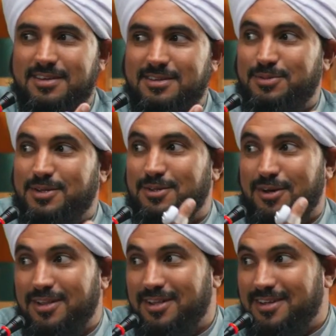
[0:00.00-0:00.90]
Speak to
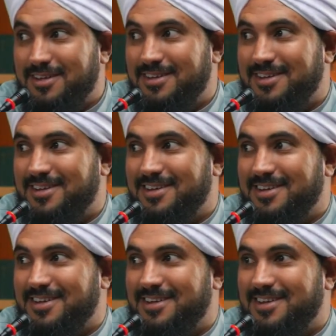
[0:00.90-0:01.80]
Allah.
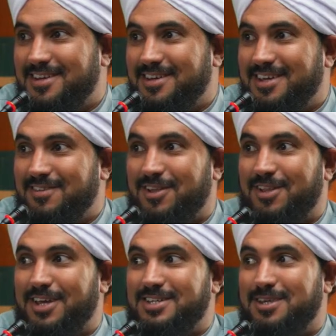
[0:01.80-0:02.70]
If
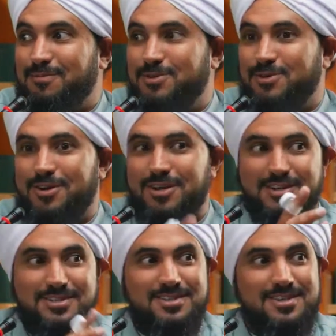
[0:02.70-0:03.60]
Allah accepts you,
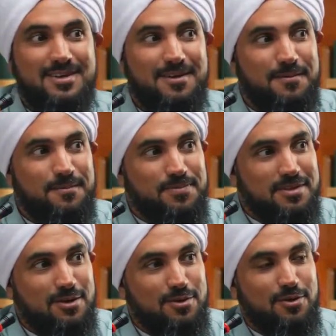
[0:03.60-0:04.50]
khalas.
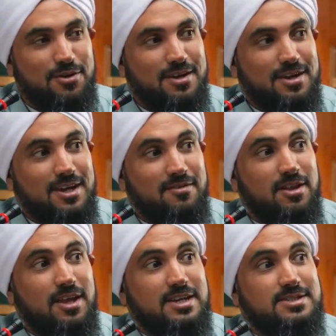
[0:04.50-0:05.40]
If
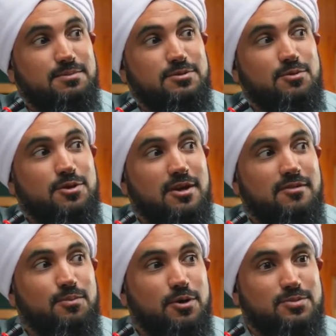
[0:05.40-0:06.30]
Allah accepts you, whether you
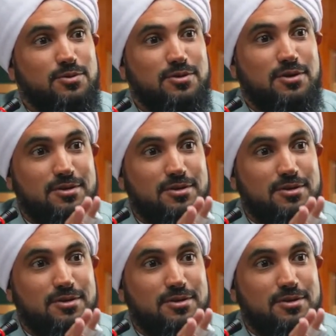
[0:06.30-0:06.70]
have a passport or not,